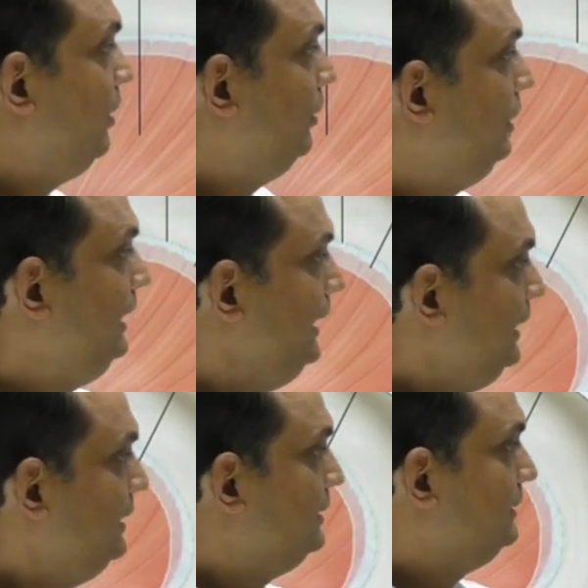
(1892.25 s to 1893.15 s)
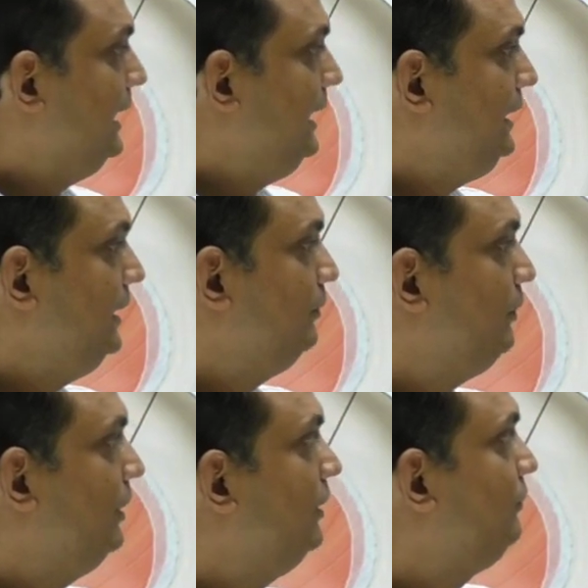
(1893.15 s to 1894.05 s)
only the anterior
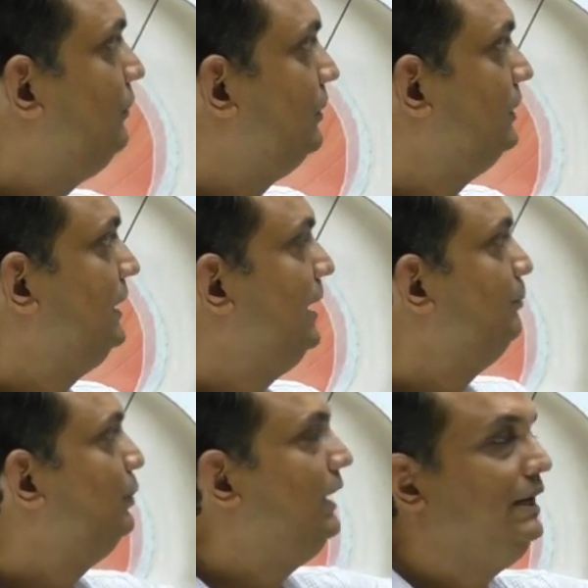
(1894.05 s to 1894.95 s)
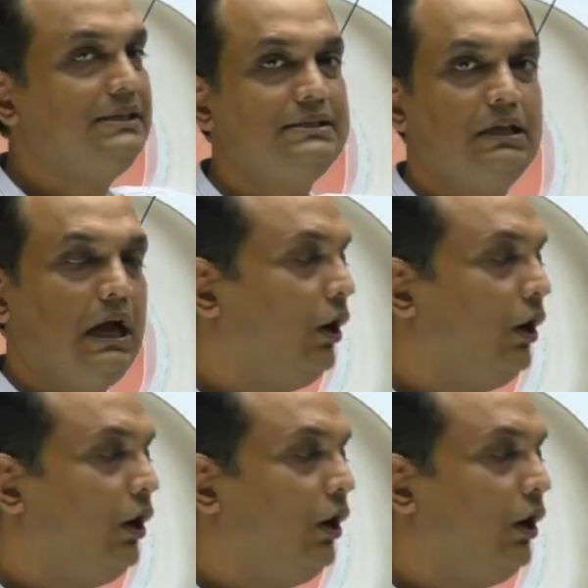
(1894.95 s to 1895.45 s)
border for the temporalis.